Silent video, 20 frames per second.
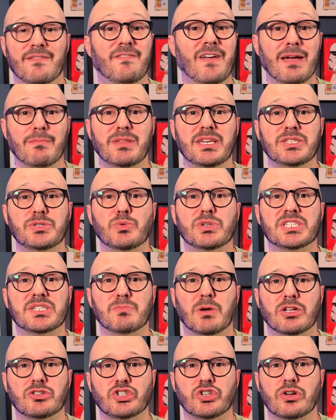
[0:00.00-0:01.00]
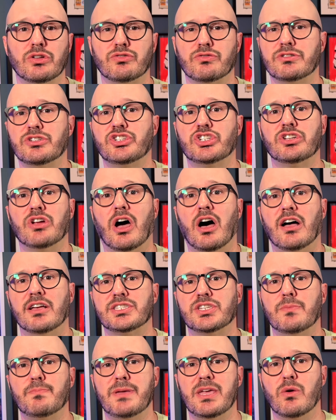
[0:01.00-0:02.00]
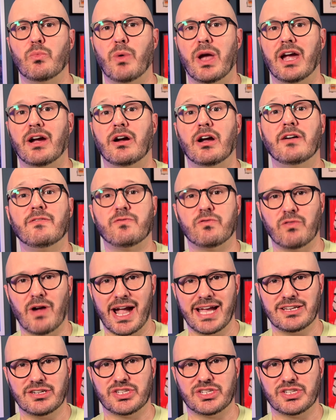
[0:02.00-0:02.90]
Families with small children should also be aware of rider